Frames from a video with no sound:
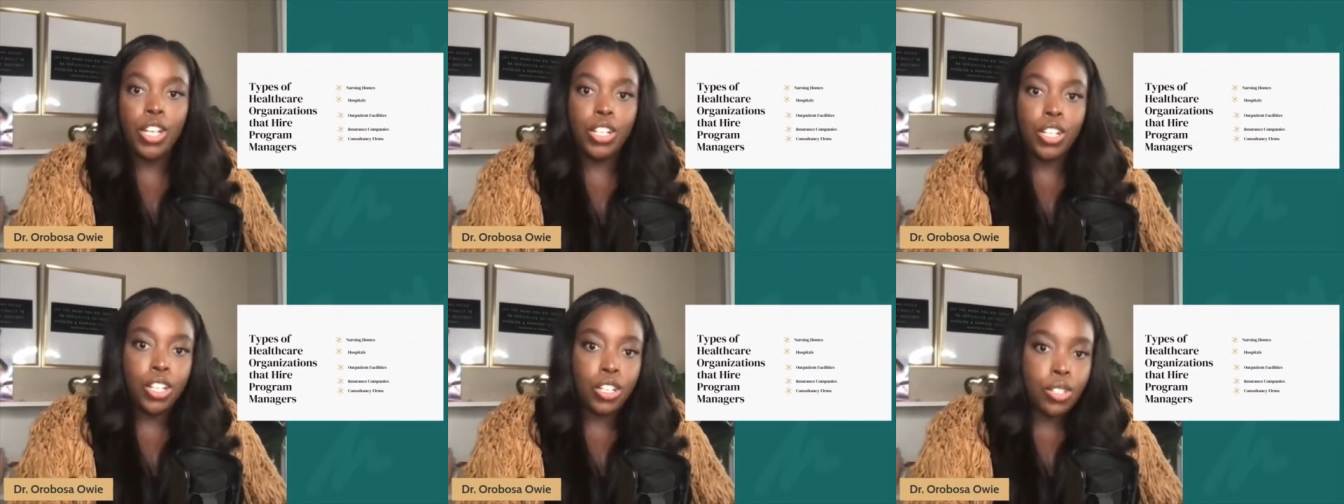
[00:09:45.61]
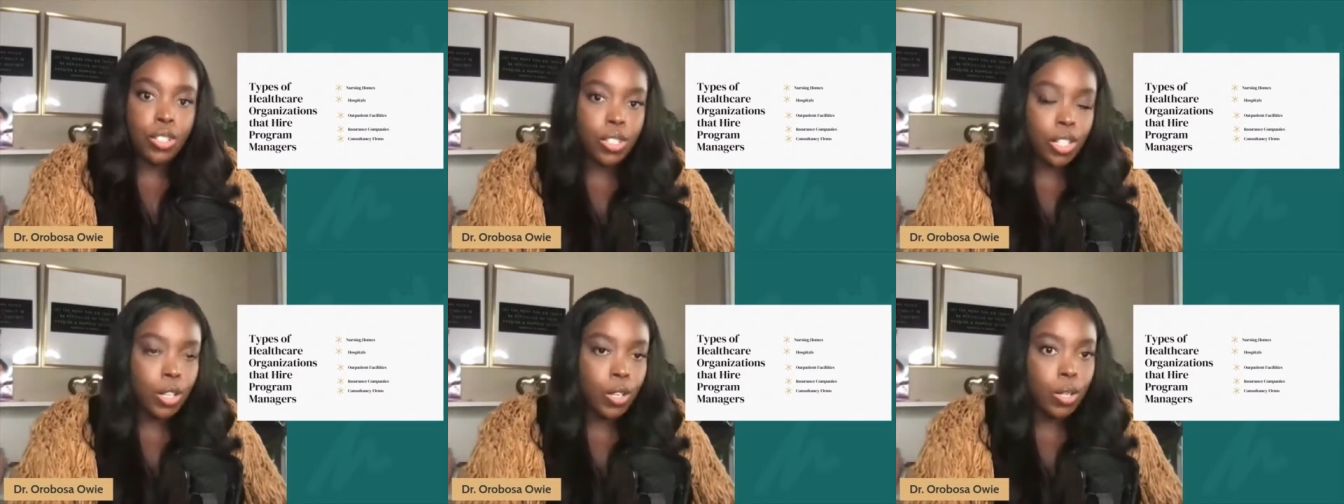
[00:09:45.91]

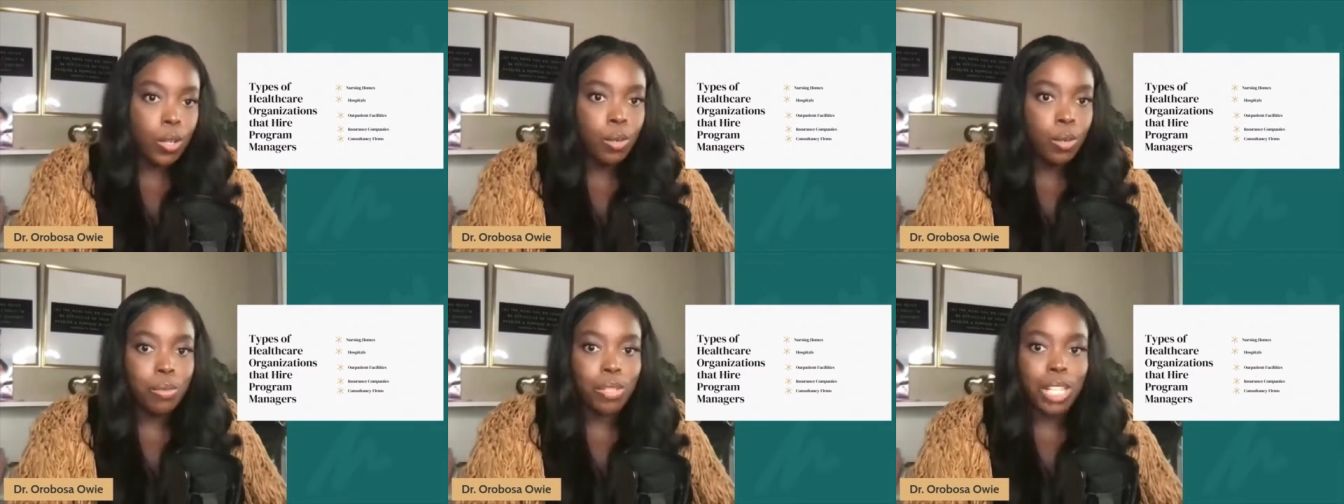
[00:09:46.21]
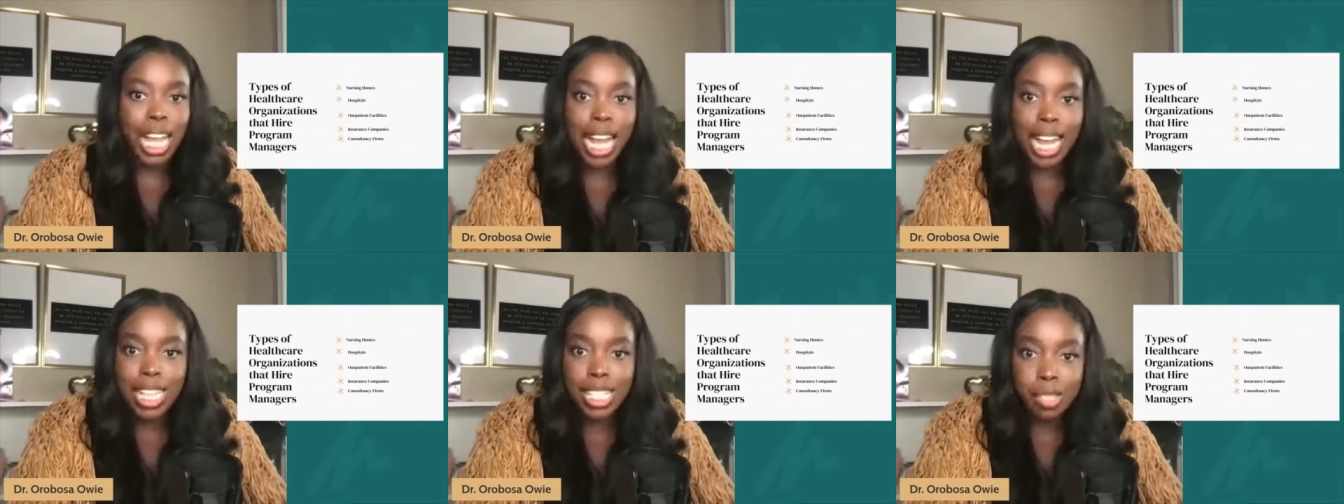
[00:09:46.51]
Nursing homes,
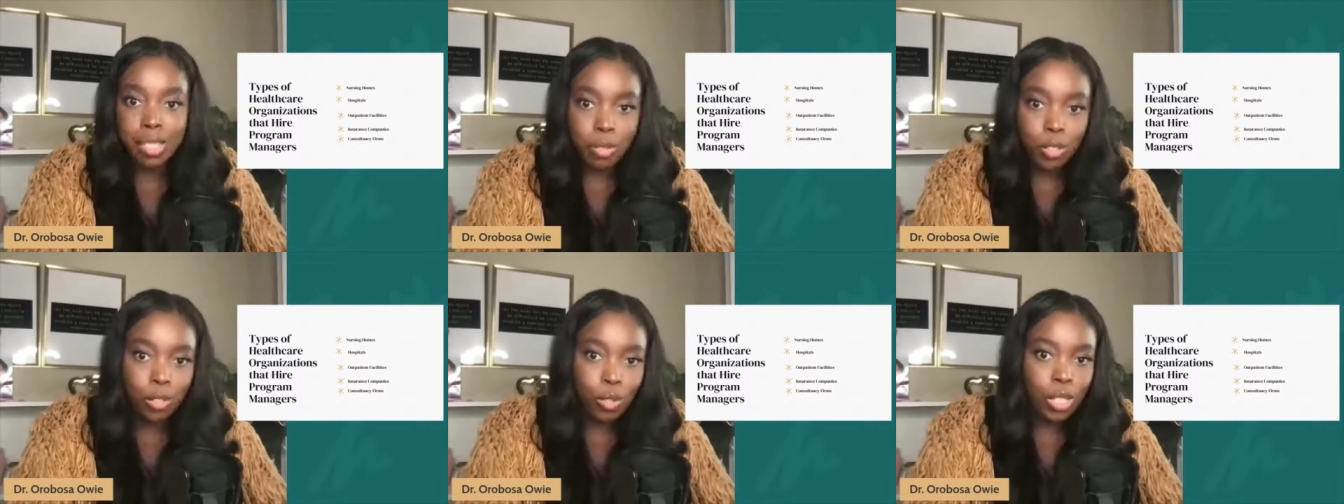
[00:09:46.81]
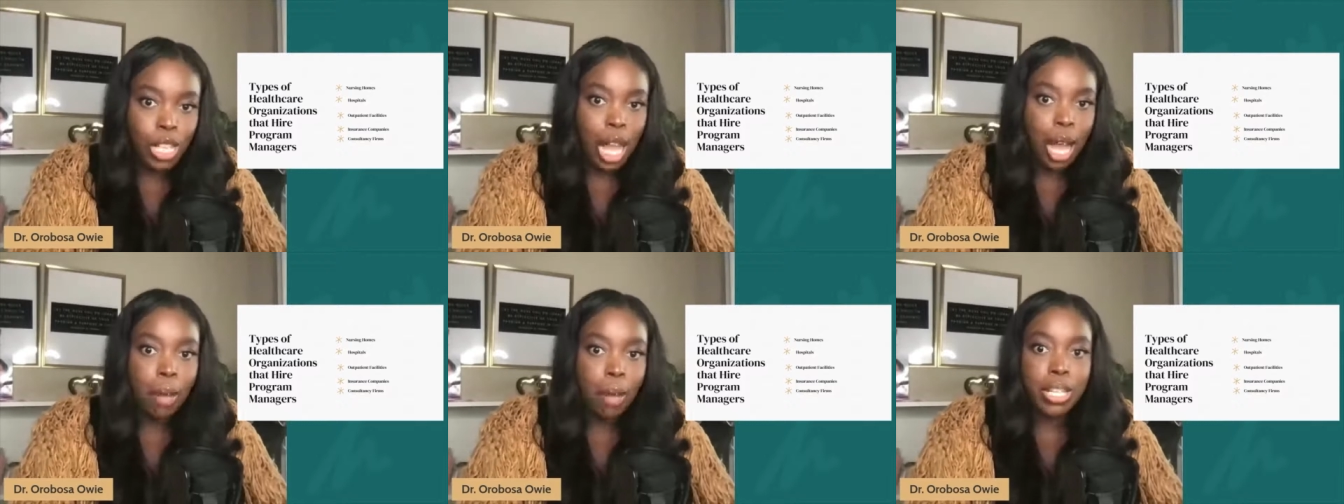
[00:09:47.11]

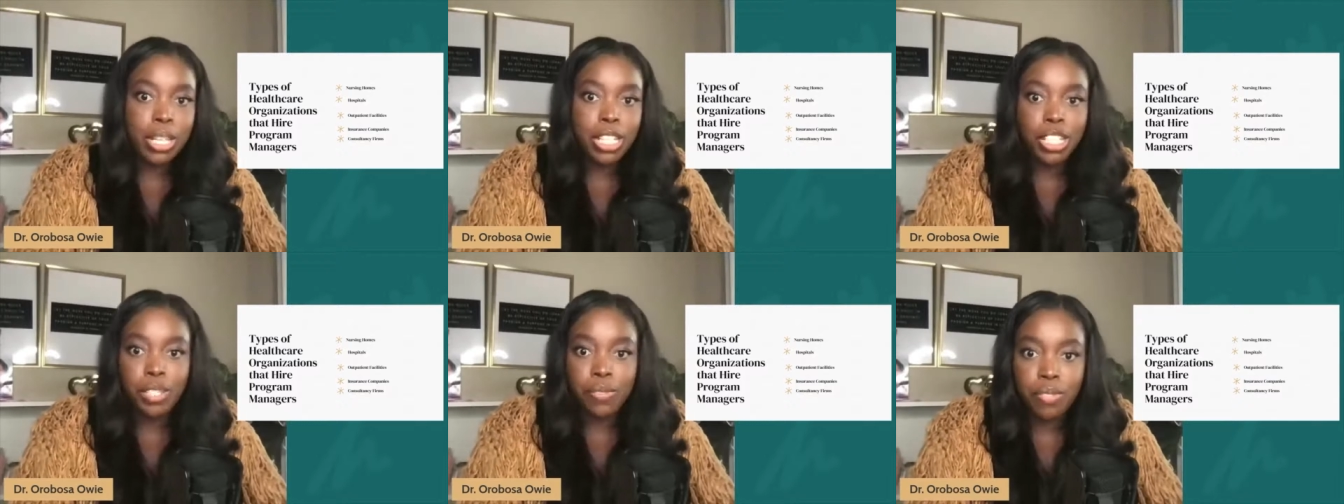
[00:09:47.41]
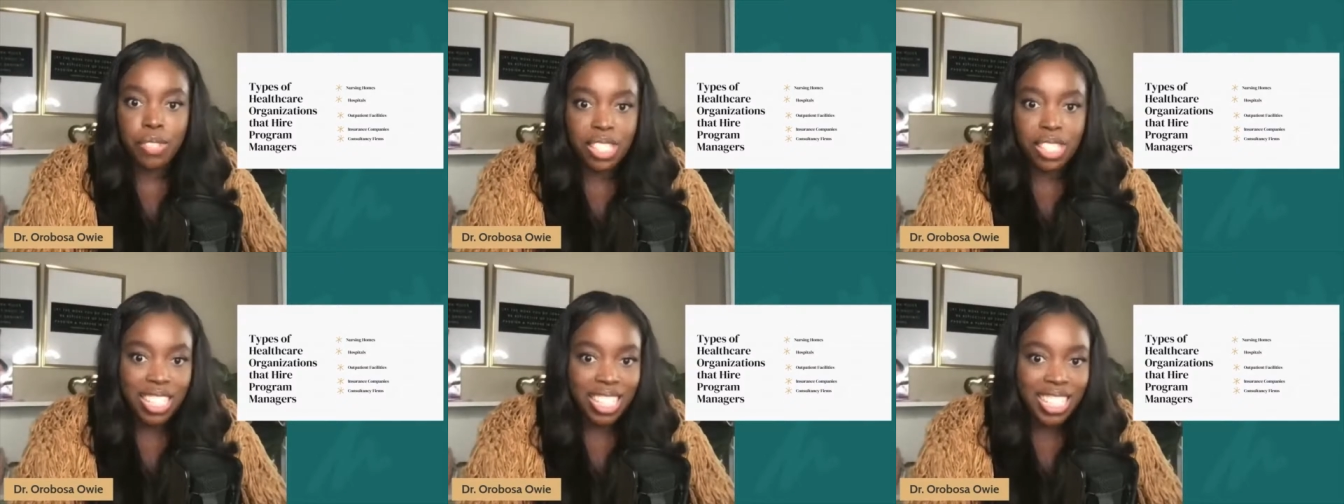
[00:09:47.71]
hospitals,
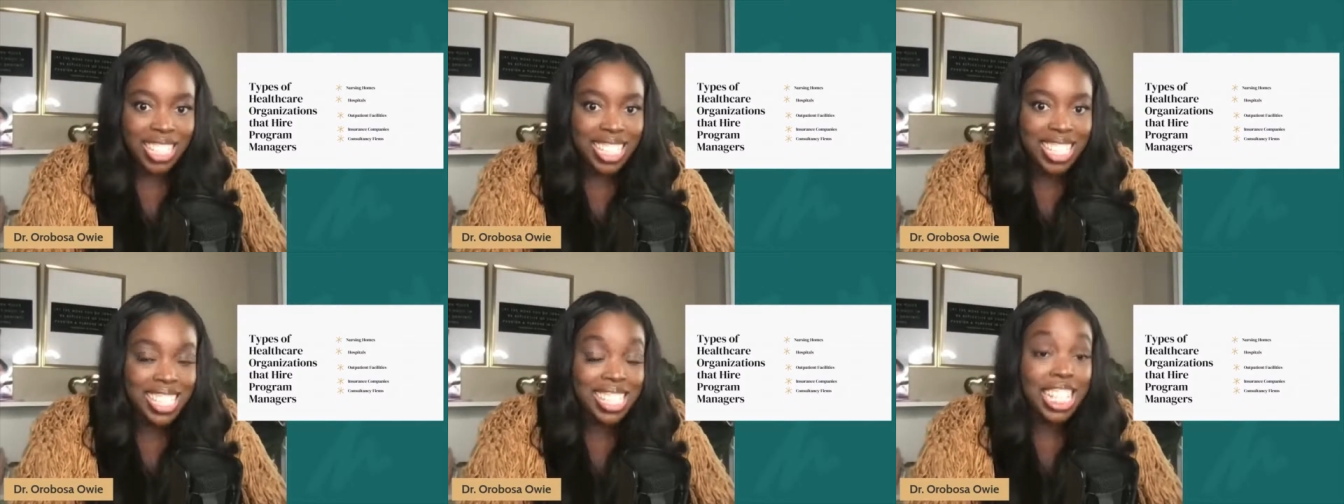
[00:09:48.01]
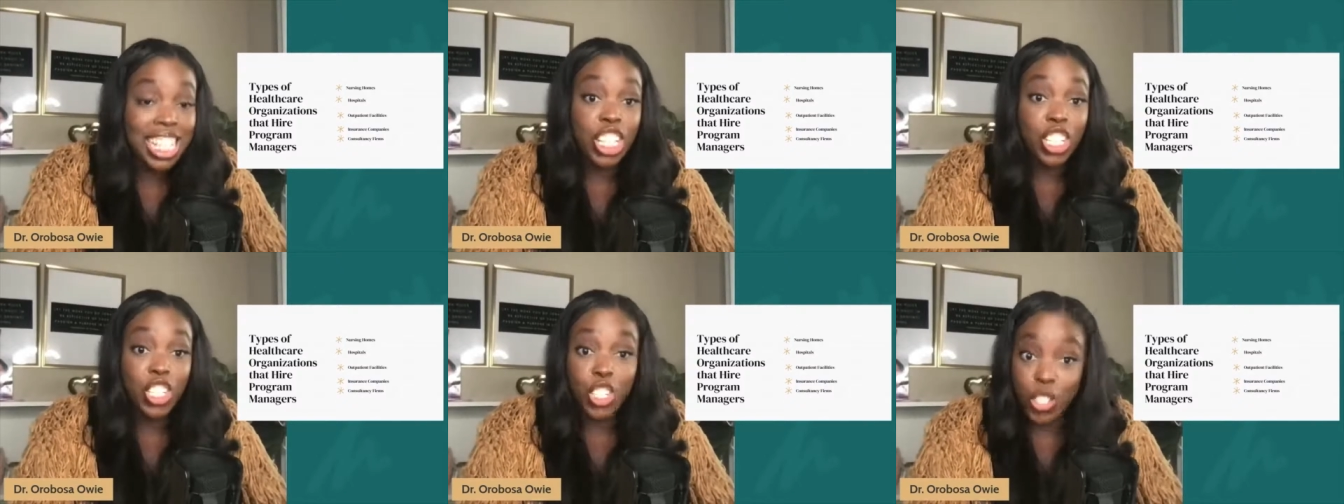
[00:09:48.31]
outpatient
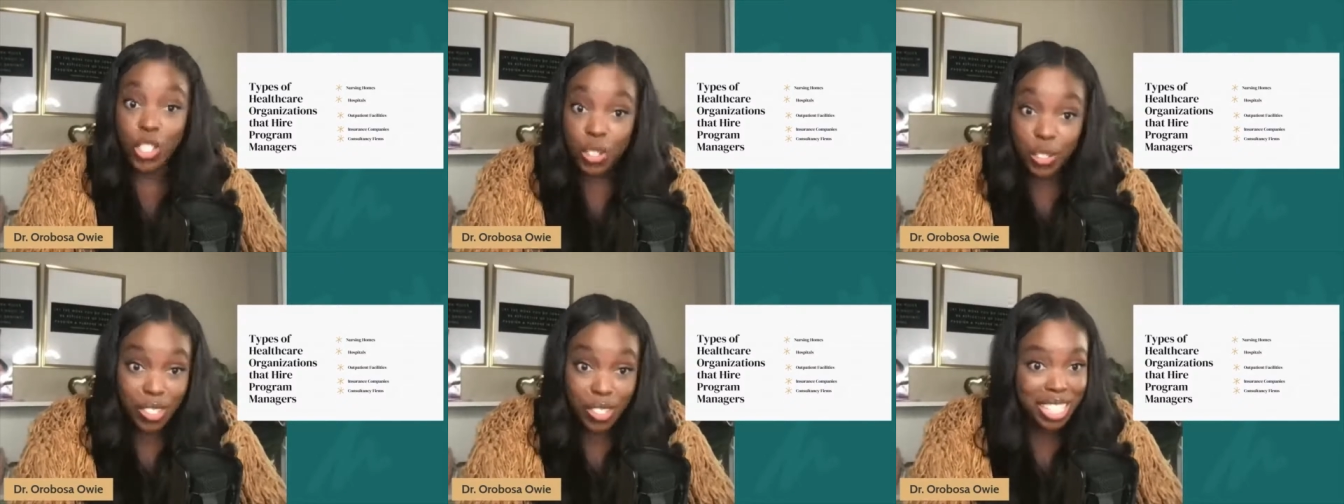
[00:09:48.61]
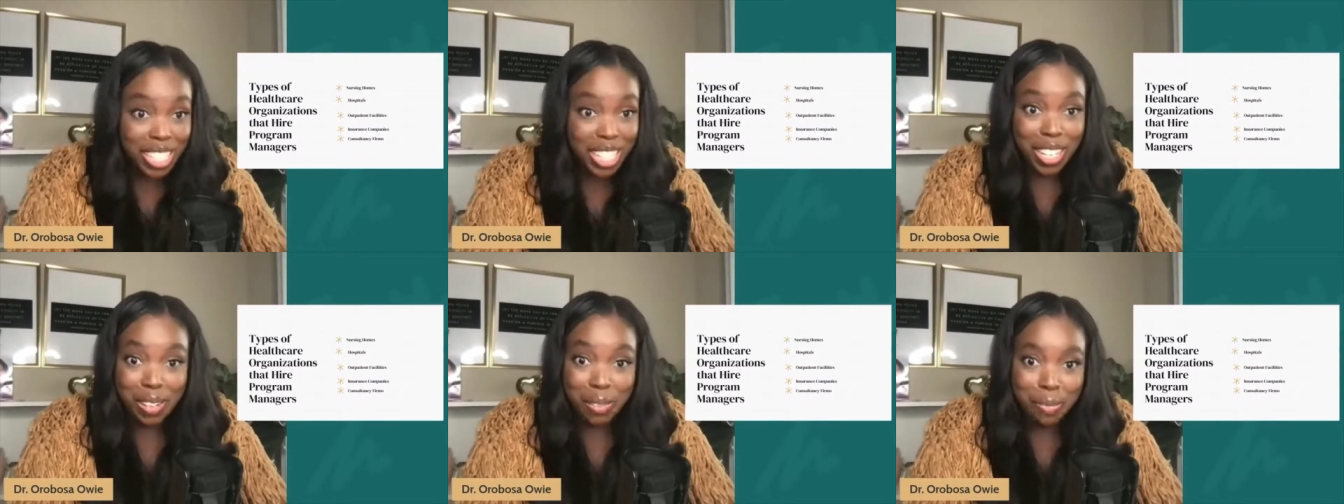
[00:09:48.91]
facilities,
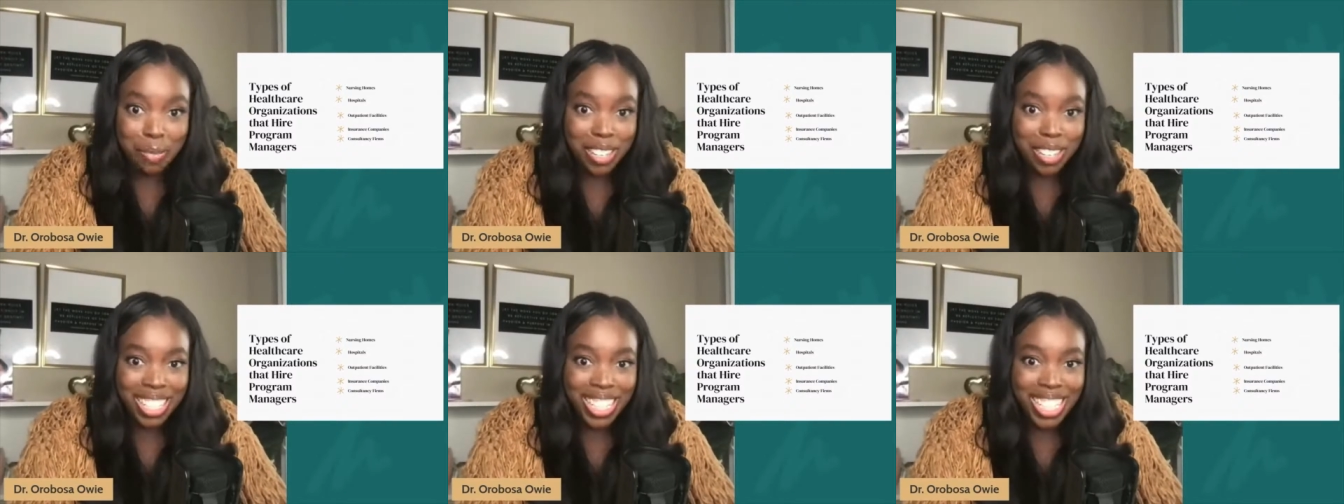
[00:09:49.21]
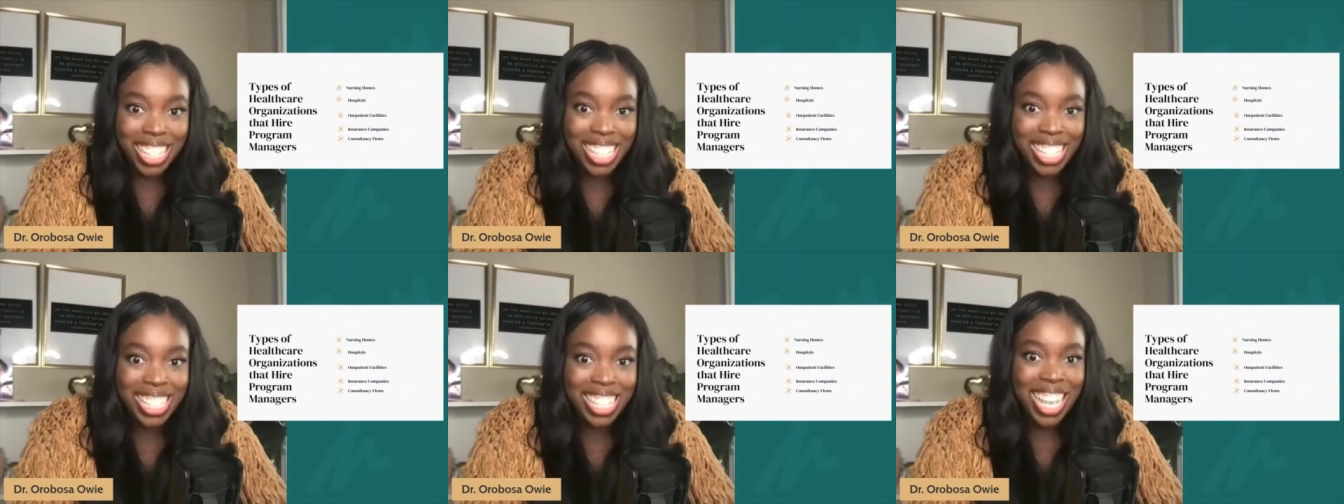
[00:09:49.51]
insurance
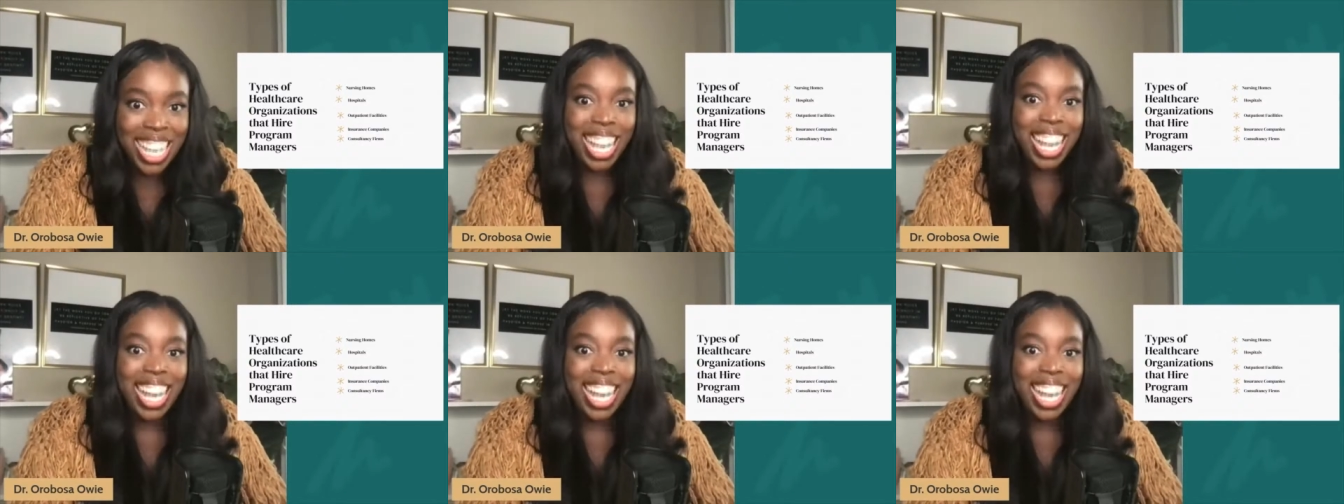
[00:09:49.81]
companies,